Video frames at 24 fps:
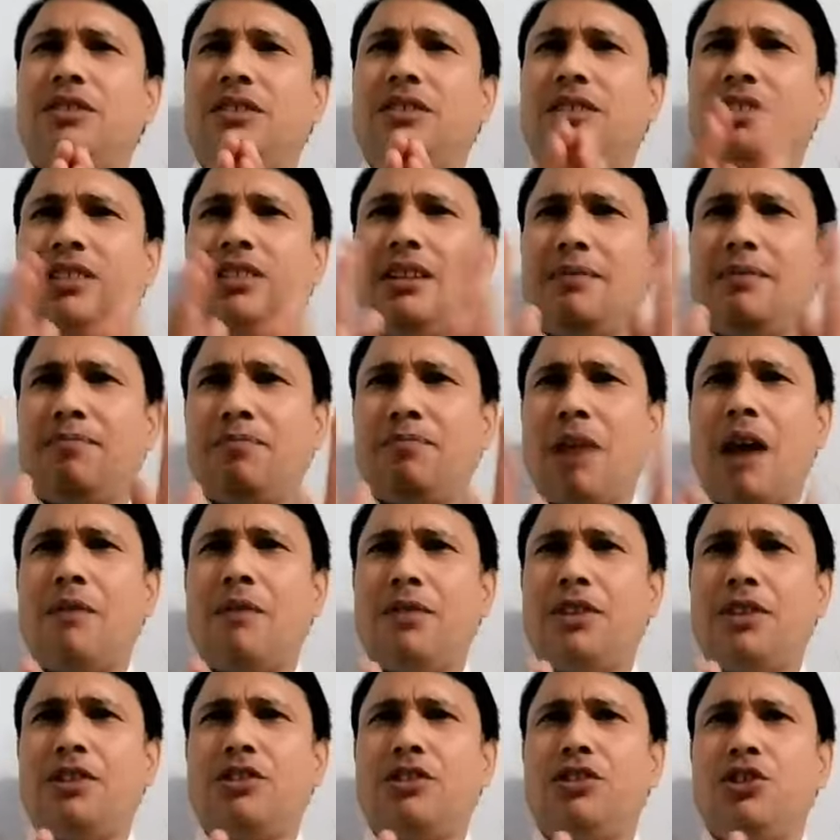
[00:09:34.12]
the
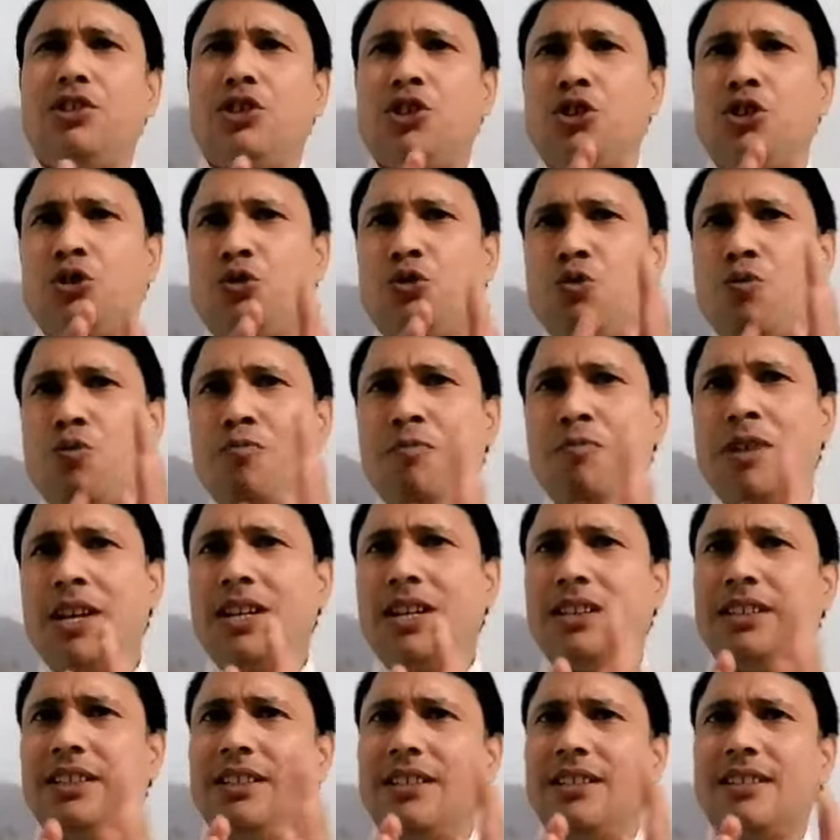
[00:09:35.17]
power to
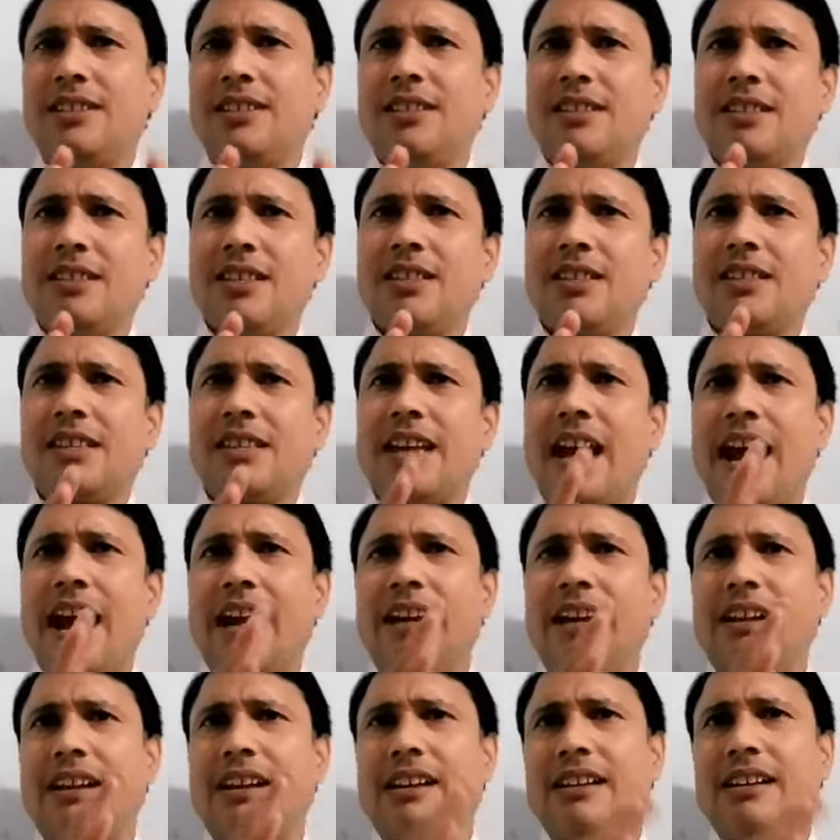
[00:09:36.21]
make decisions
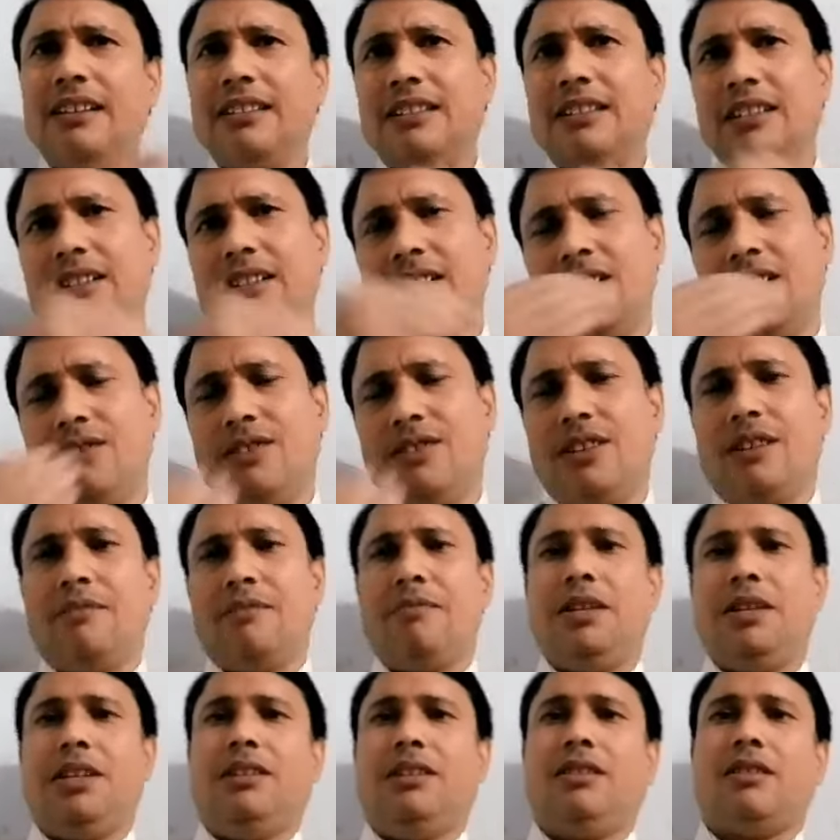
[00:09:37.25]
and run the
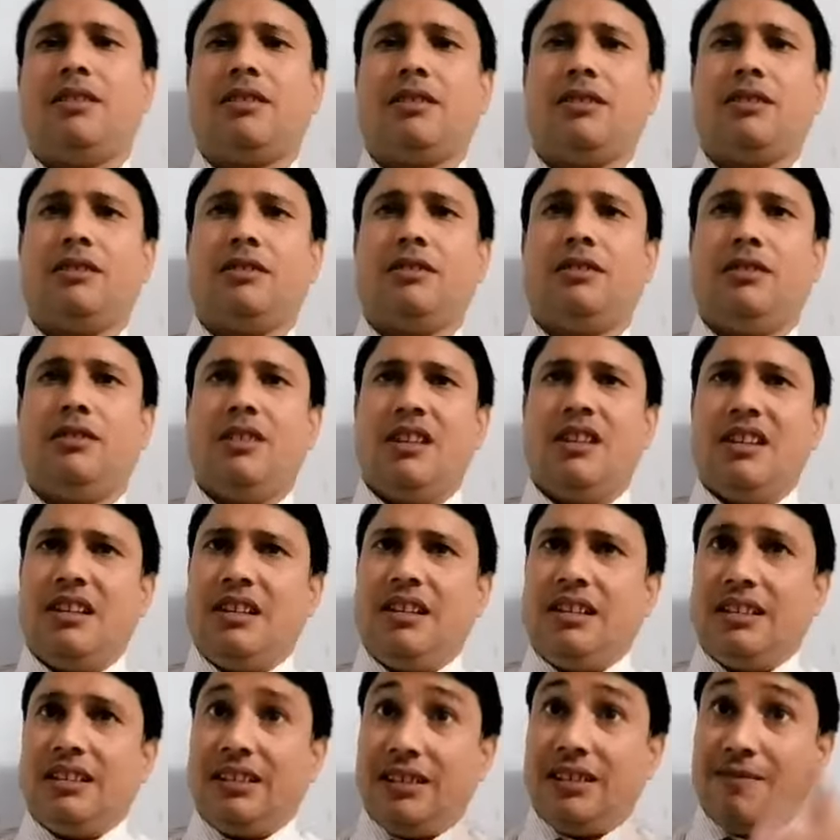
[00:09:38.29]
government.
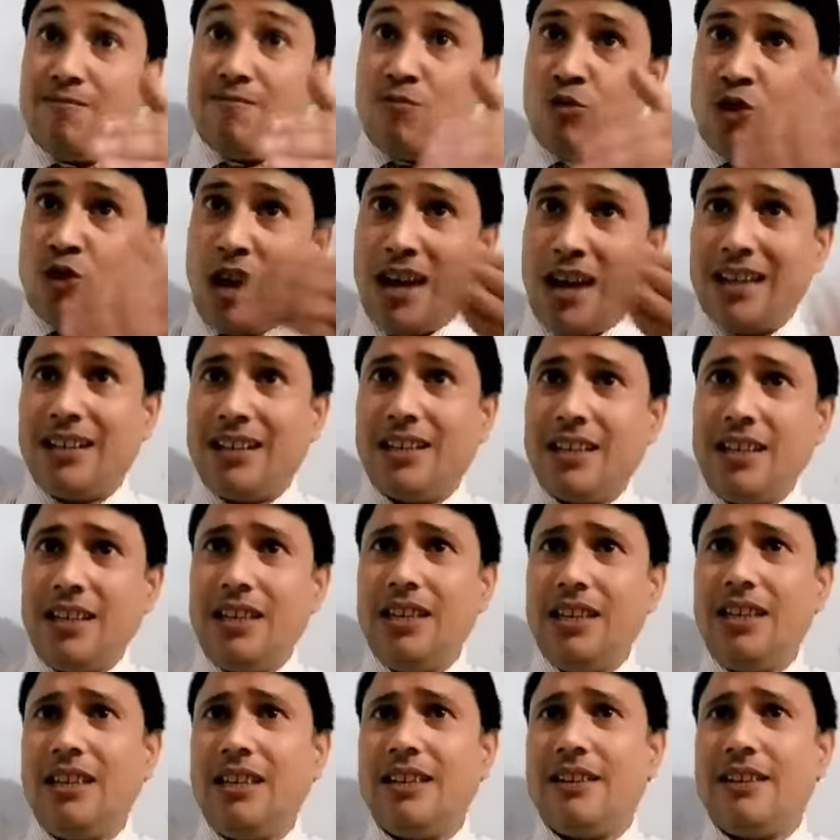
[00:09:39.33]
The
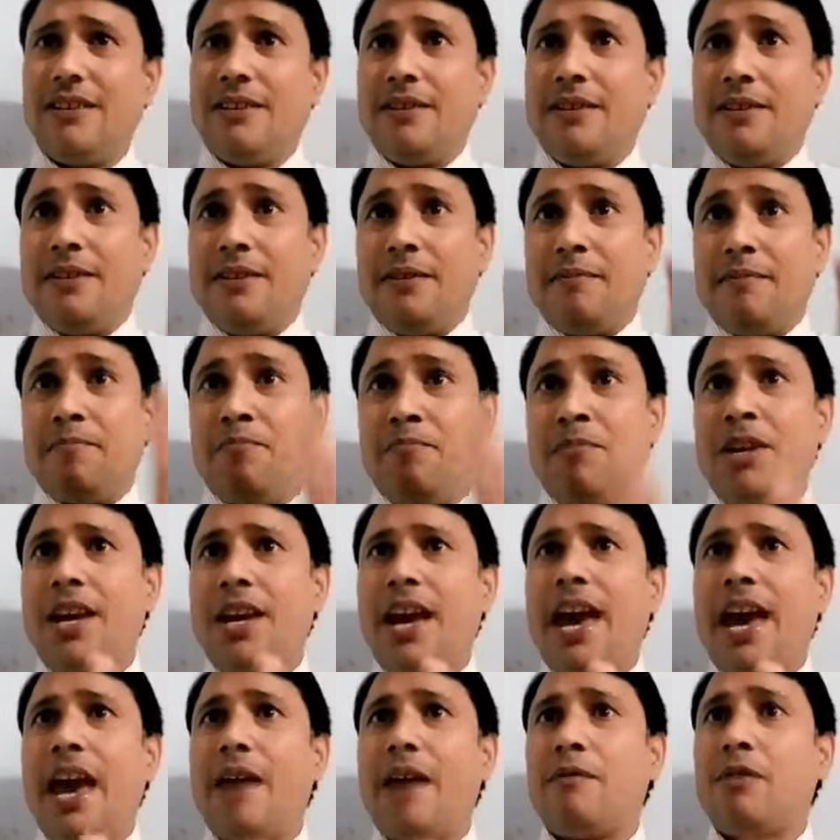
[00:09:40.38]
monarchy may
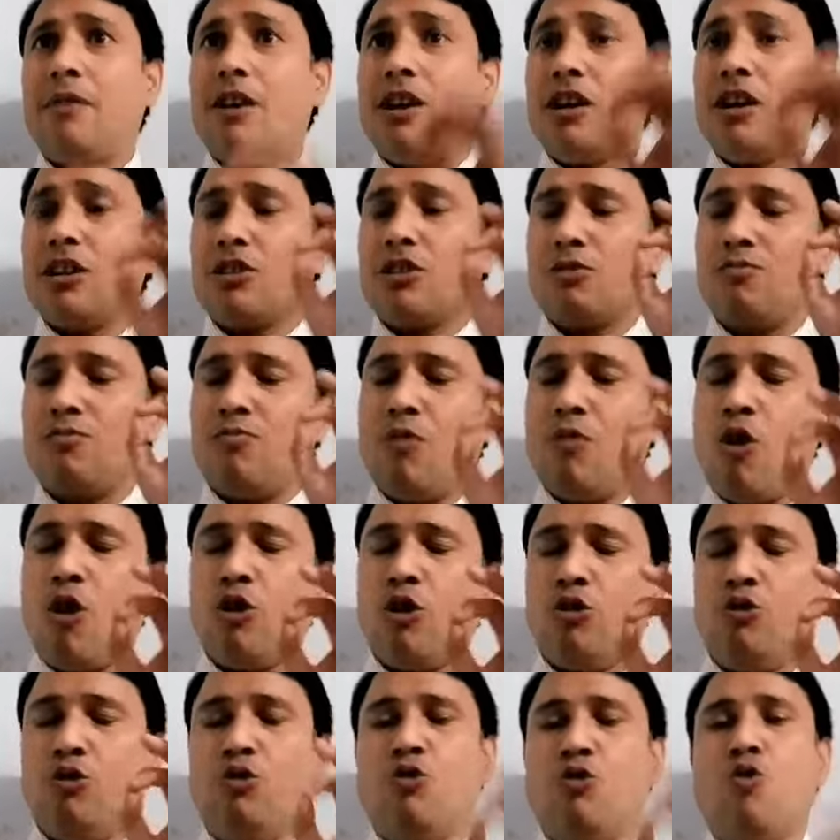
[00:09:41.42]
have a
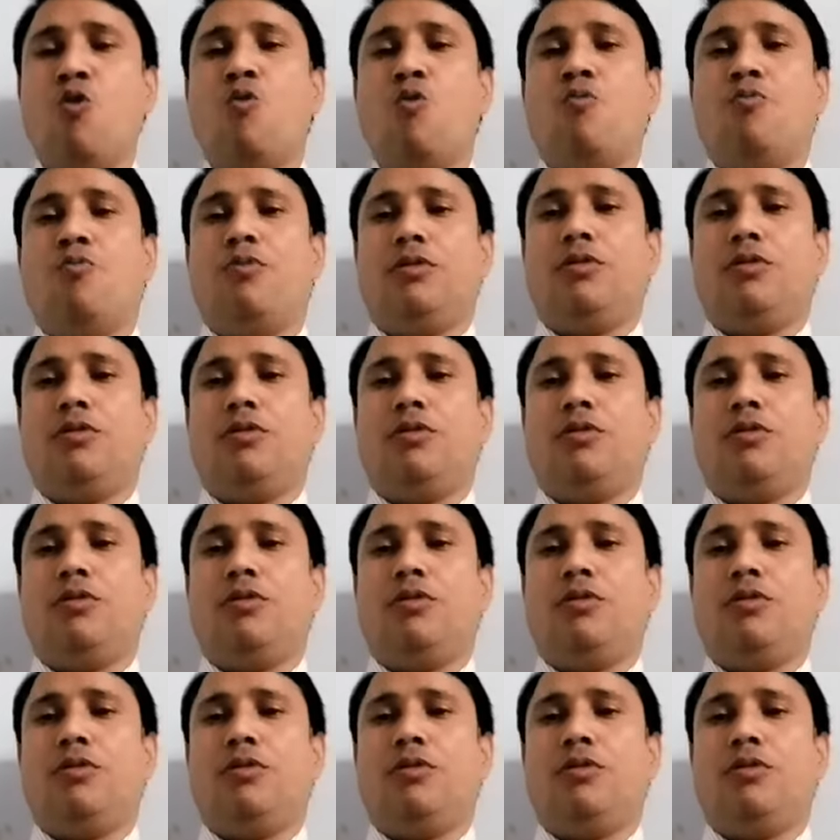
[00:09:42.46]
small group.